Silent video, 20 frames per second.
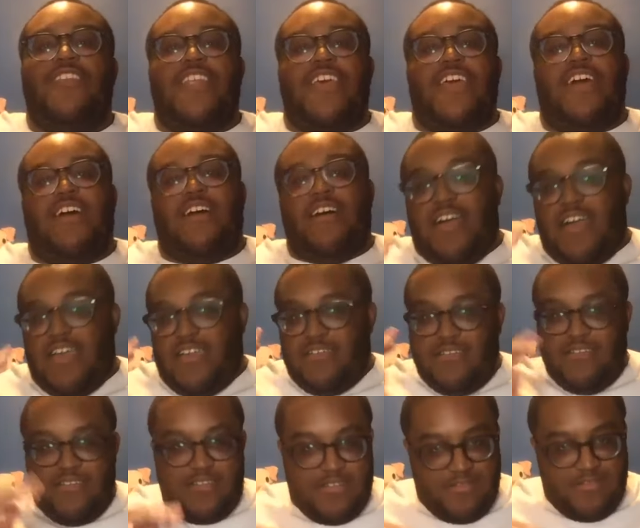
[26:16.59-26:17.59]
not uh,
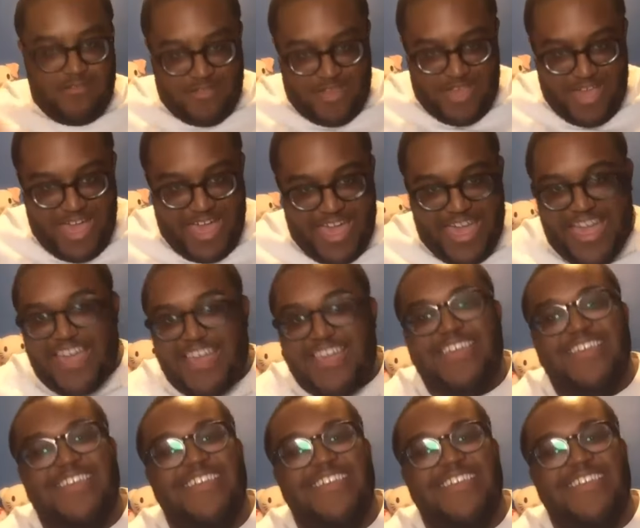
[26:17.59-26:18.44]
ah